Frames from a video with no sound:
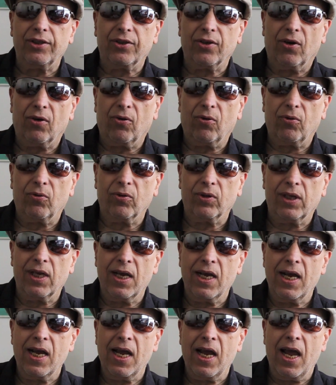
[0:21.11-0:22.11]
old,
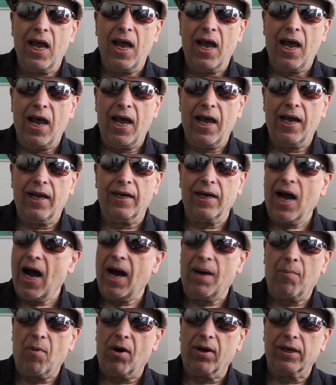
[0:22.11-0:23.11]
and
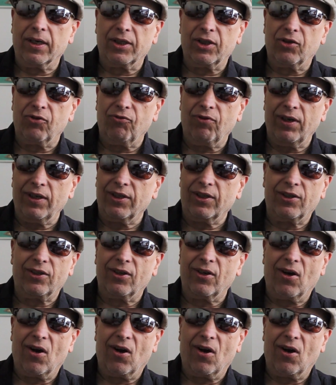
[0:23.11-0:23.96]
I'm on the streets.